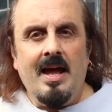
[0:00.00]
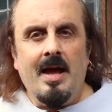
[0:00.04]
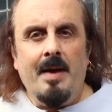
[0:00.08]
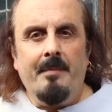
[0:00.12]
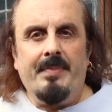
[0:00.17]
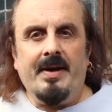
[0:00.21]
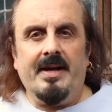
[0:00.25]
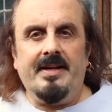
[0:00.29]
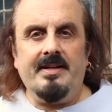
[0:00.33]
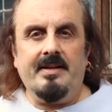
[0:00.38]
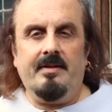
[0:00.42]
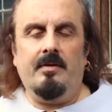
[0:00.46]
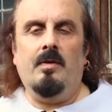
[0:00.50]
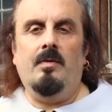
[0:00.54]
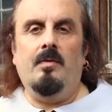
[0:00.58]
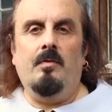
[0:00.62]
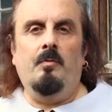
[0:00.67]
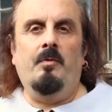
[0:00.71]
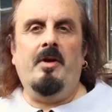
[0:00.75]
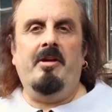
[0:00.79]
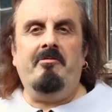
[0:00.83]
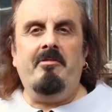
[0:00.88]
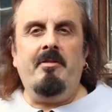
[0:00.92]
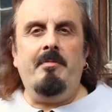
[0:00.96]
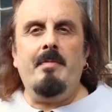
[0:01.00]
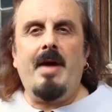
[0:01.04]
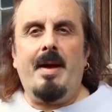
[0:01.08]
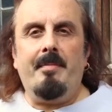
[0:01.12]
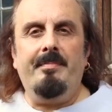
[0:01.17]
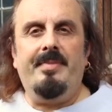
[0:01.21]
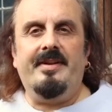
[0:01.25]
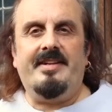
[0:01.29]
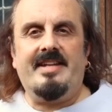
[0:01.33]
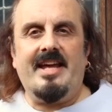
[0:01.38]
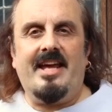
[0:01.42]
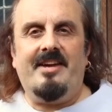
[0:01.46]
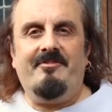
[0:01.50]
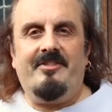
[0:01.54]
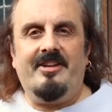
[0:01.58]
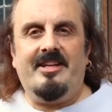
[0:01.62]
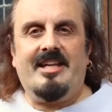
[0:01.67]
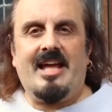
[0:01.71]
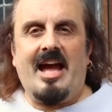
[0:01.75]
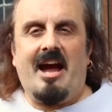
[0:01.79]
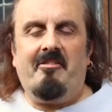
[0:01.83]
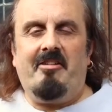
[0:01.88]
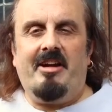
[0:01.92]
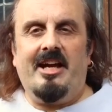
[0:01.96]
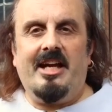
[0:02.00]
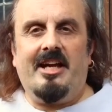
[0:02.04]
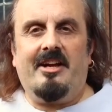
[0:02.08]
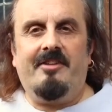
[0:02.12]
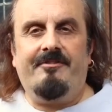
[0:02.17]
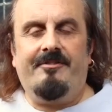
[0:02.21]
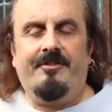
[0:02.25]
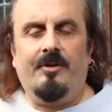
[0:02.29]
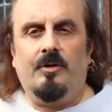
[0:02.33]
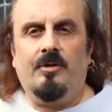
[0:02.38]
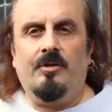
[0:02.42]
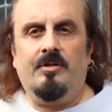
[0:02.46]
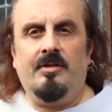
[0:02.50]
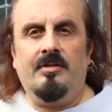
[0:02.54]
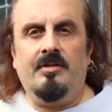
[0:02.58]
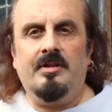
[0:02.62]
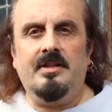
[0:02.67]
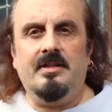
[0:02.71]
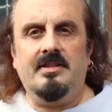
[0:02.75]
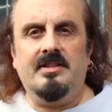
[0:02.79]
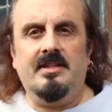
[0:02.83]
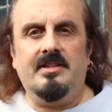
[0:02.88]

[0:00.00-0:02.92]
But we remember David Garrick for